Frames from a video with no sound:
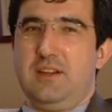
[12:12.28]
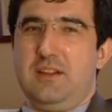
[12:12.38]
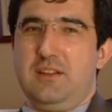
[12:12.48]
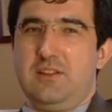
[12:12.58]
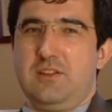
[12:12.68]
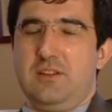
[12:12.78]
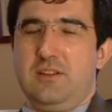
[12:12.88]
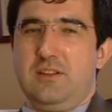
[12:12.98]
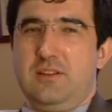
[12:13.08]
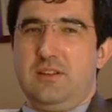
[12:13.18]

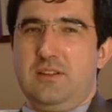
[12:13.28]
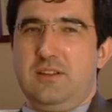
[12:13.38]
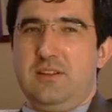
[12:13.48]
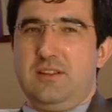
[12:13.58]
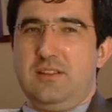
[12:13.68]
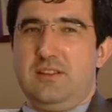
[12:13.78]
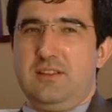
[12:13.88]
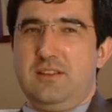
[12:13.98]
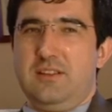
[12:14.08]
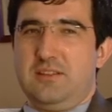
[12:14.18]
actually,
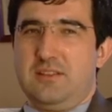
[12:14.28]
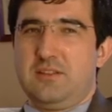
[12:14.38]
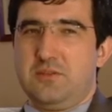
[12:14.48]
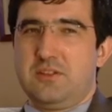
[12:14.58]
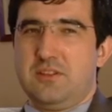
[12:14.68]
that's